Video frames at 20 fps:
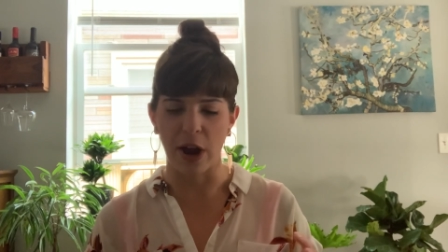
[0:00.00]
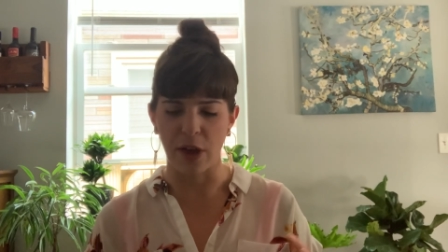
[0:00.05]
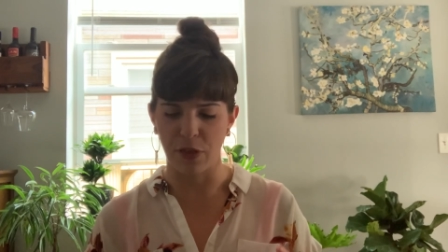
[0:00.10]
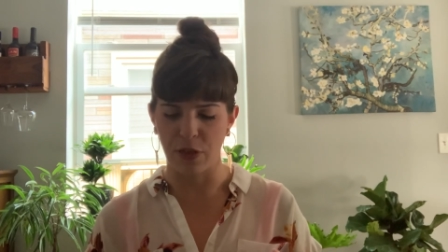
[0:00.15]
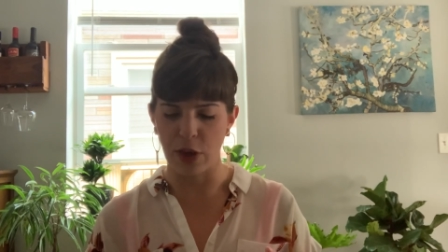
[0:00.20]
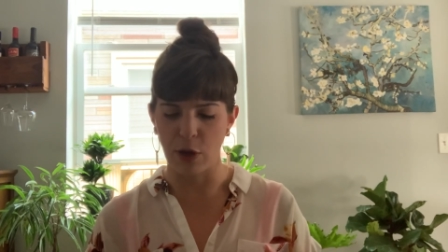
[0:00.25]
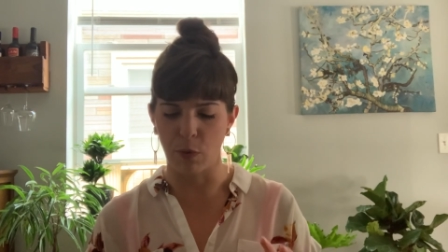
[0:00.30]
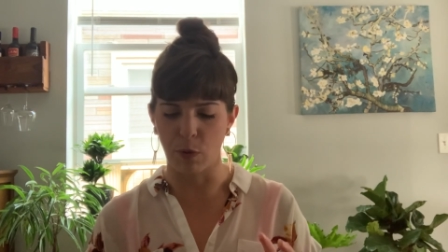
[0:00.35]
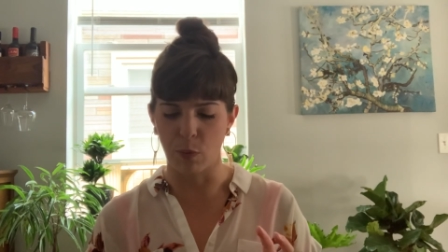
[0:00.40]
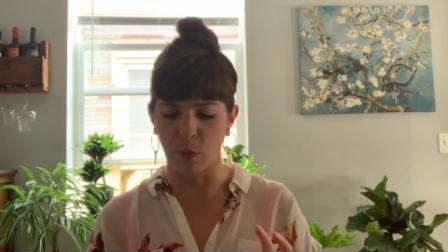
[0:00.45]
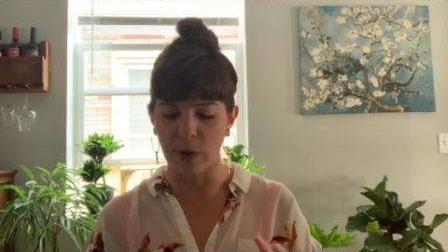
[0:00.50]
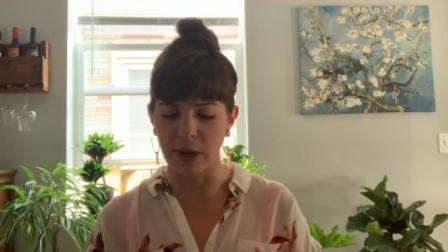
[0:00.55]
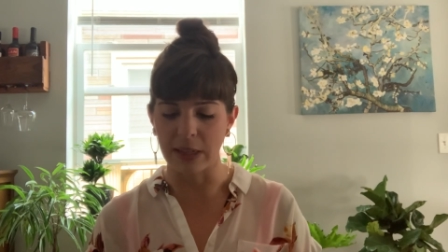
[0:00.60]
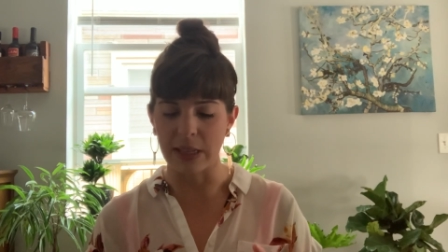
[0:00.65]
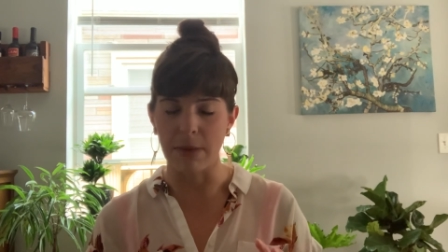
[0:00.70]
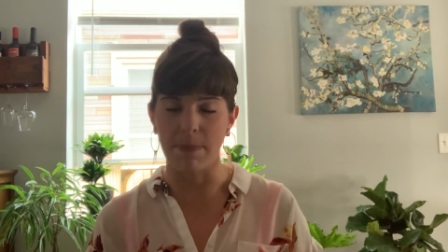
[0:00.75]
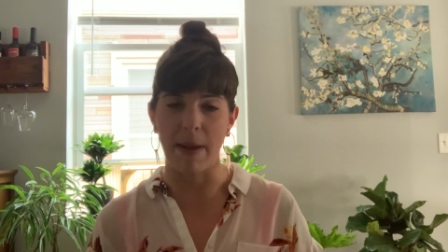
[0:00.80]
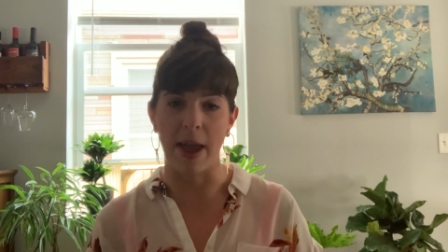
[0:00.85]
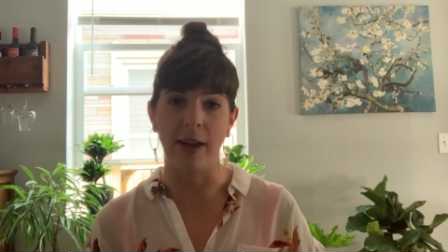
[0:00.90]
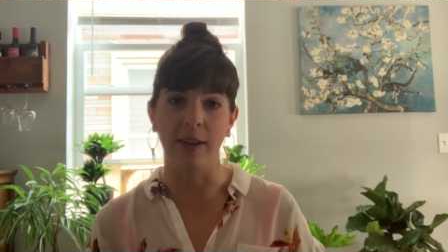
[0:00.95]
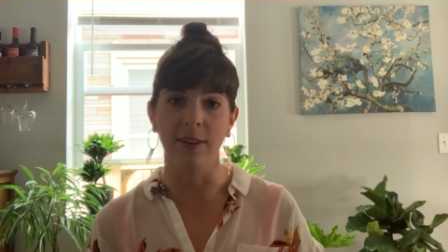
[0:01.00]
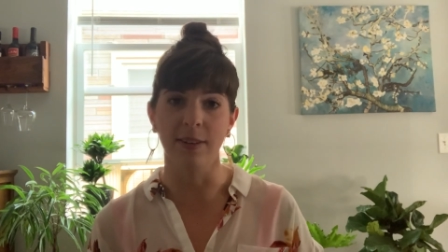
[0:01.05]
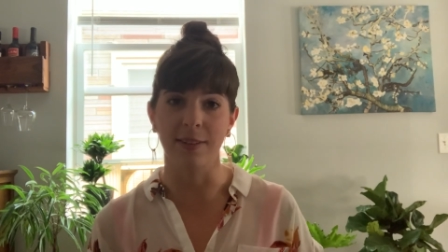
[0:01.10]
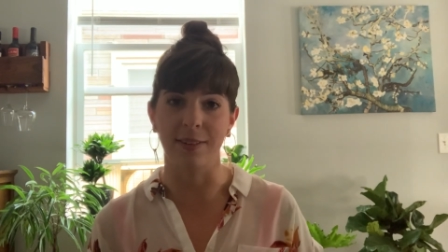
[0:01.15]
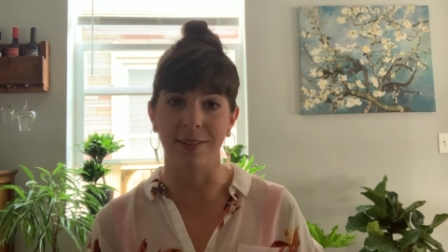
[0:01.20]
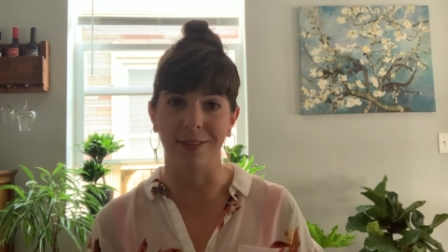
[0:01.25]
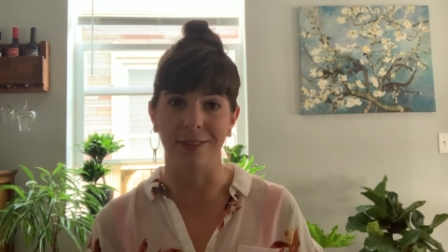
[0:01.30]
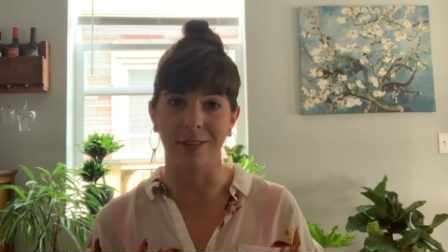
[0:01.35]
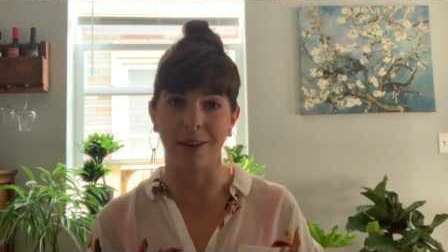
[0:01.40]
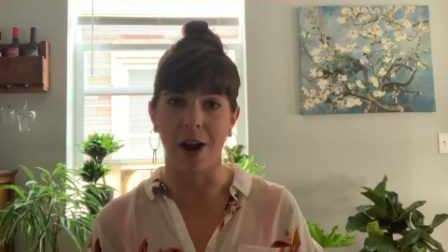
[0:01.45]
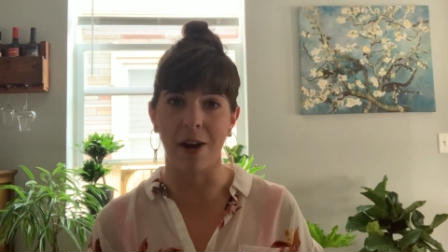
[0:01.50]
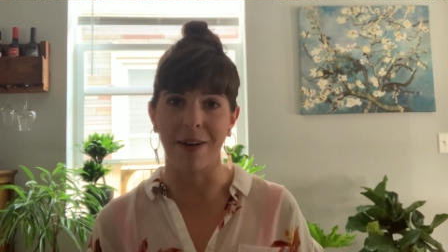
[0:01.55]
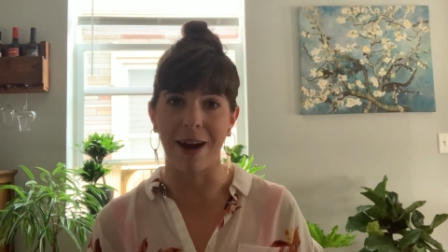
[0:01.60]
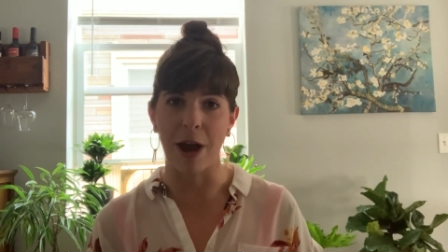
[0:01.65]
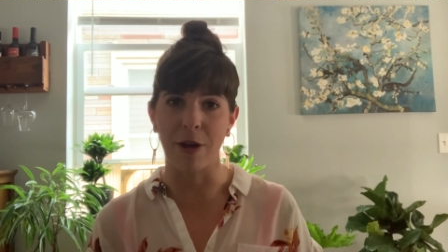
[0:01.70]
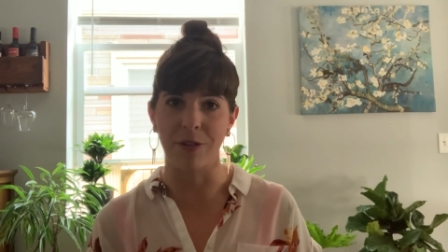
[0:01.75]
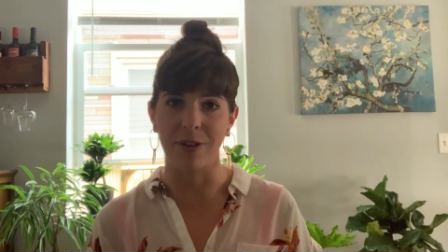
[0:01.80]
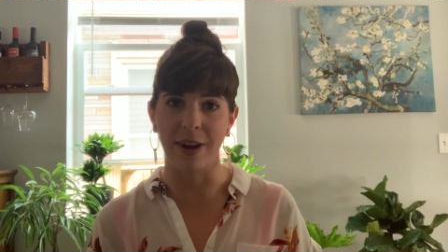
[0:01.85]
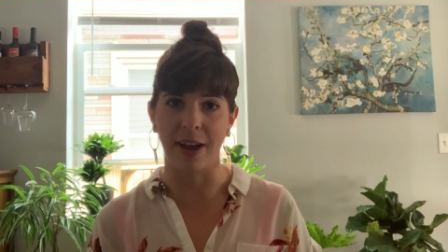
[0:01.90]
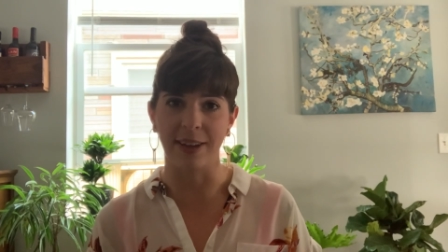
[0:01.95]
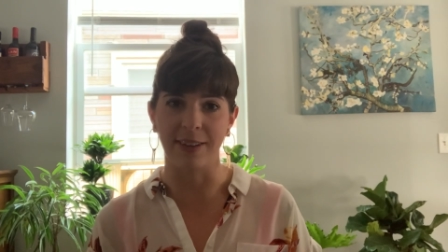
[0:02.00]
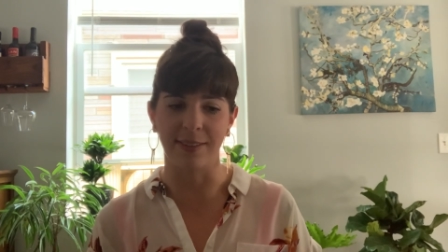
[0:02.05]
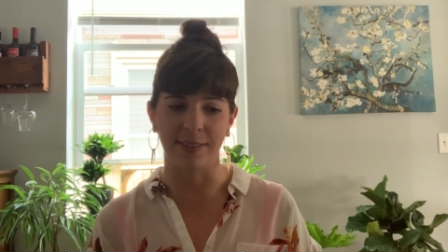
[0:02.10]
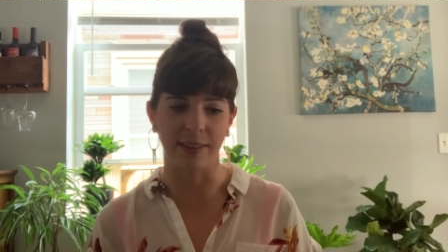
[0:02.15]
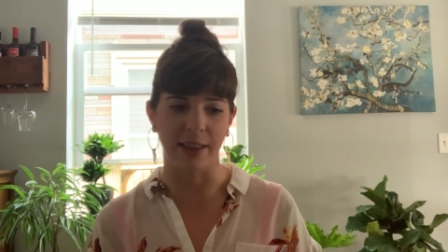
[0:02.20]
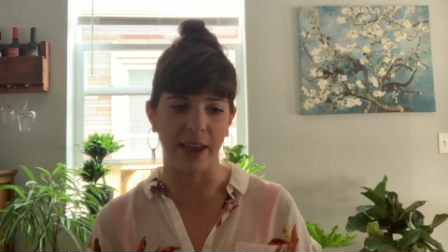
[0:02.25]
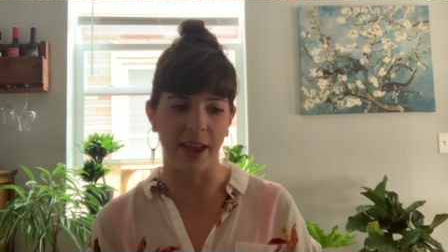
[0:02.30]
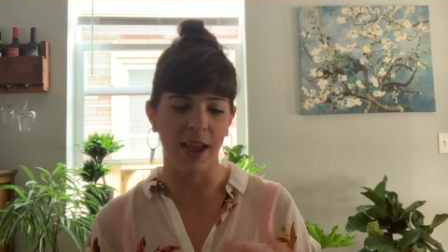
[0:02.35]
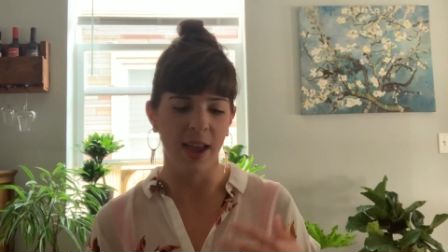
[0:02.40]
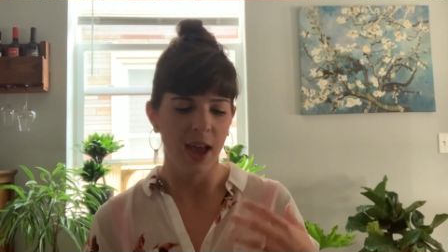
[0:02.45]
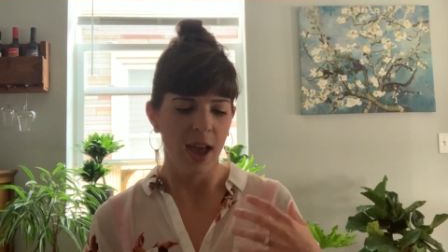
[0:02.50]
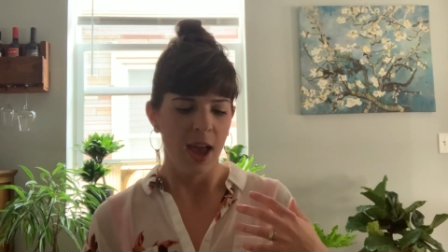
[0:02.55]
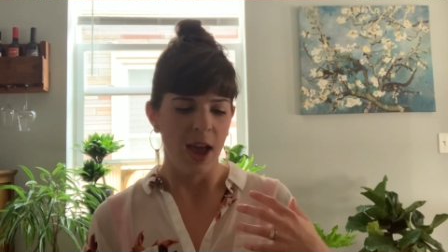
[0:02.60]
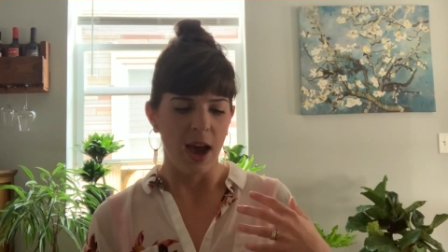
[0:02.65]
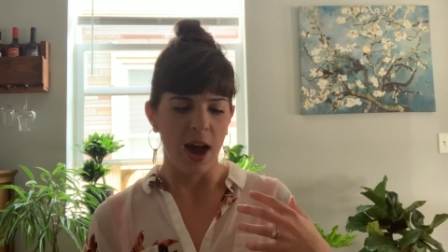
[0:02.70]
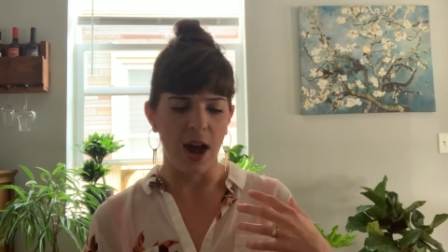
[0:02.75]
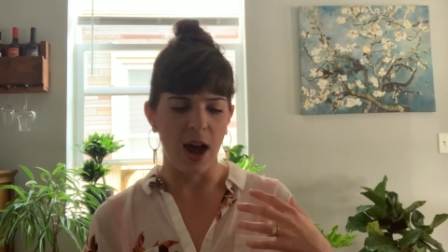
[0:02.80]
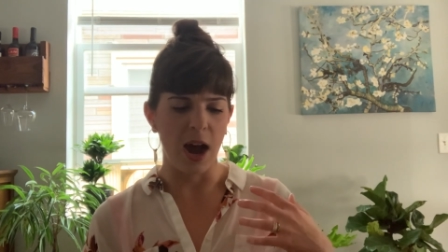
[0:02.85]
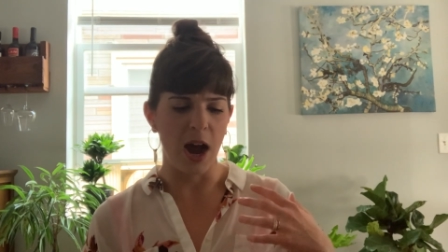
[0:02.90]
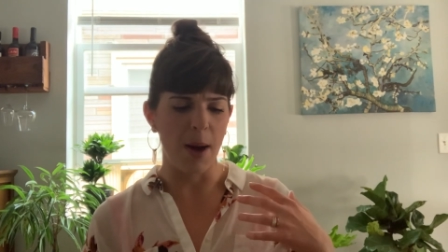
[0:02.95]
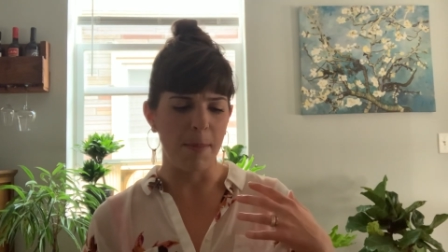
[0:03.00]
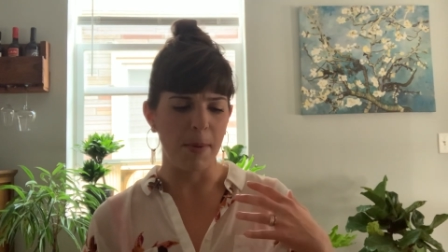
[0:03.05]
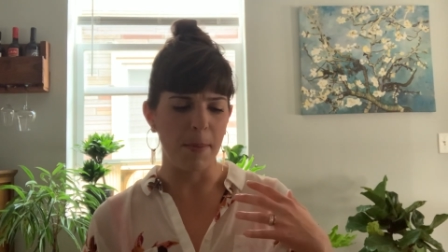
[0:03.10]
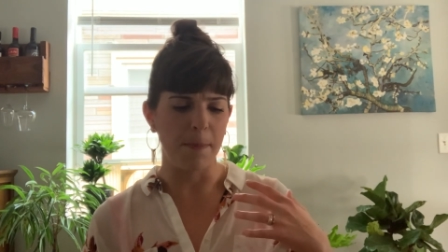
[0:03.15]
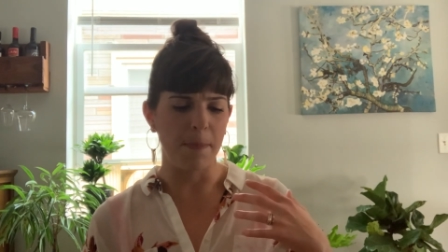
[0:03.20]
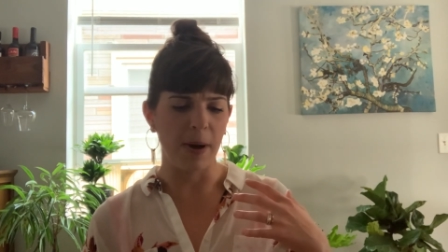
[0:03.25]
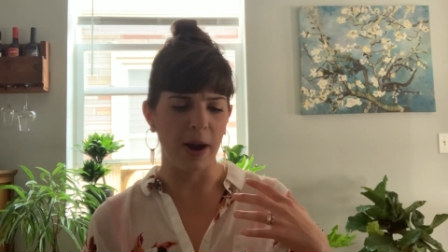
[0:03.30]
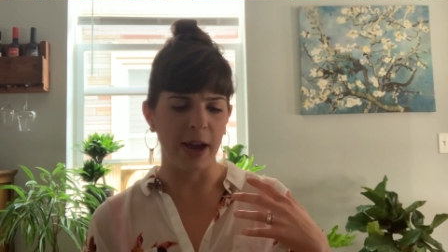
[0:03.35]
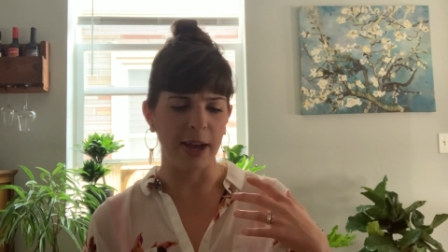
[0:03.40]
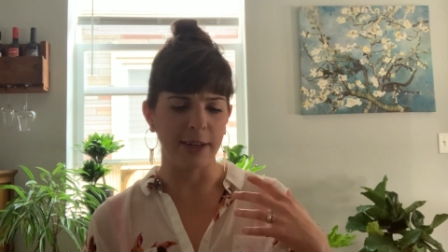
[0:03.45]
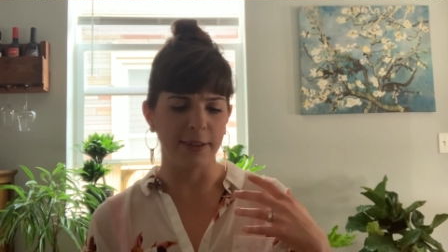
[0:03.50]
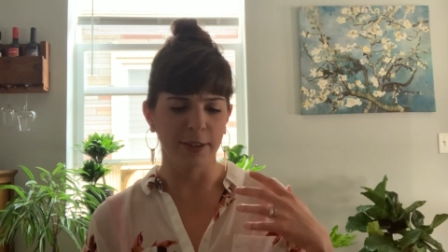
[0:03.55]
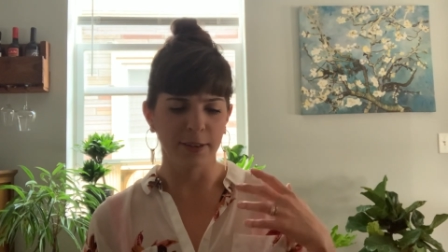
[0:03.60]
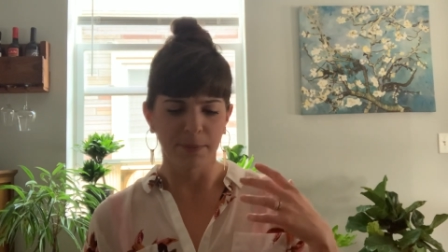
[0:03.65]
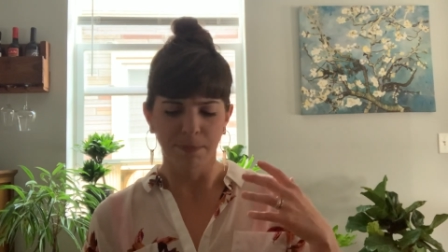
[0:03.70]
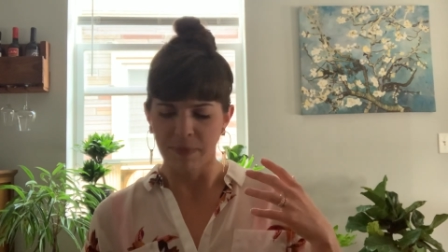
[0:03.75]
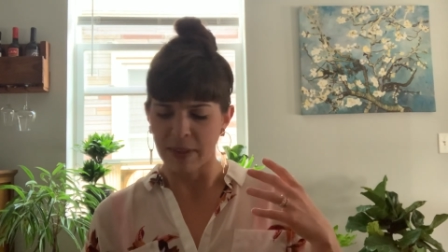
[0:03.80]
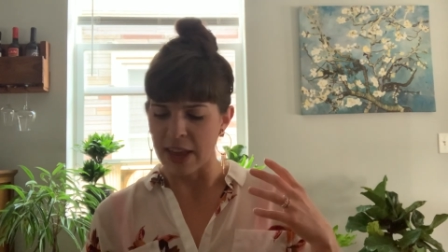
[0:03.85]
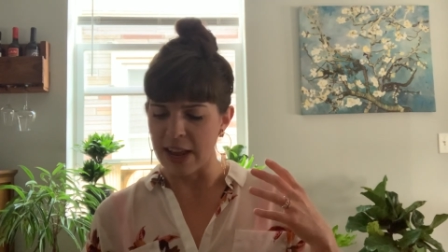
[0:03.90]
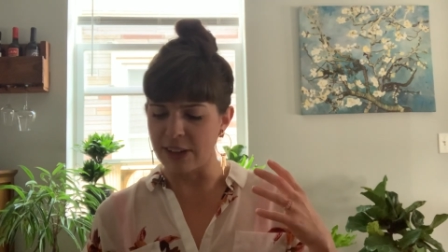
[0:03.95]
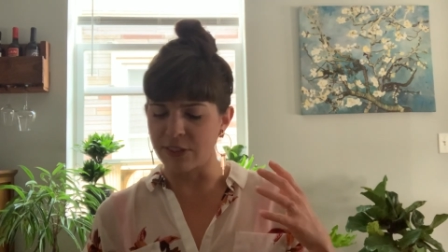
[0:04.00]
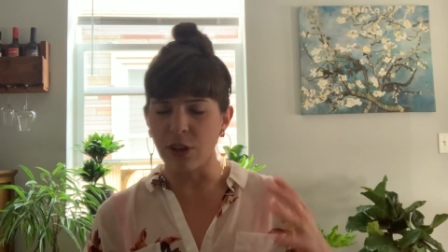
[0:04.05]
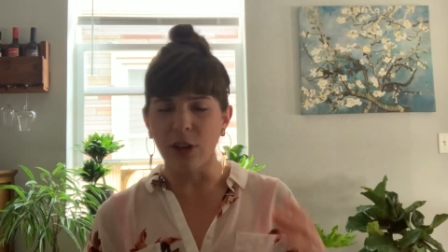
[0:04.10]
I think would really balance the cigar out nicely. But it's